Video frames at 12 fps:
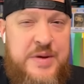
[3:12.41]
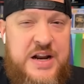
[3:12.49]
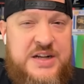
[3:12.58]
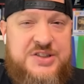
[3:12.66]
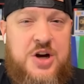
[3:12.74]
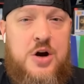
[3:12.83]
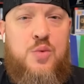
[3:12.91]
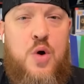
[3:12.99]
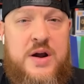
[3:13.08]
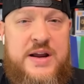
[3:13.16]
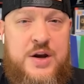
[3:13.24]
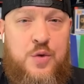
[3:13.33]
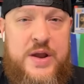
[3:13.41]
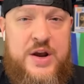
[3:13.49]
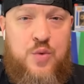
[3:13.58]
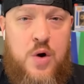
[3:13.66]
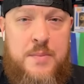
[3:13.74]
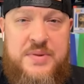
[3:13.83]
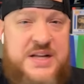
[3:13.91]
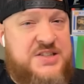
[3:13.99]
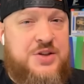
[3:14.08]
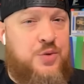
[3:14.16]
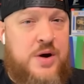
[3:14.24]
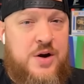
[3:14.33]
bit of concern walking into week one, but
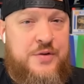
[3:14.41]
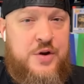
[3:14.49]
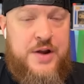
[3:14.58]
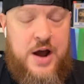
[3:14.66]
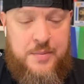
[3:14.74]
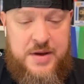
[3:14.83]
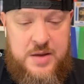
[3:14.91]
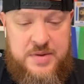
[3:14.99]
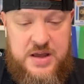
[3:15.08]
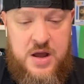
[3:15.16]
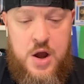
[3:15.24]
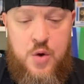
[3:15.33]
that's in the rear view now, baby.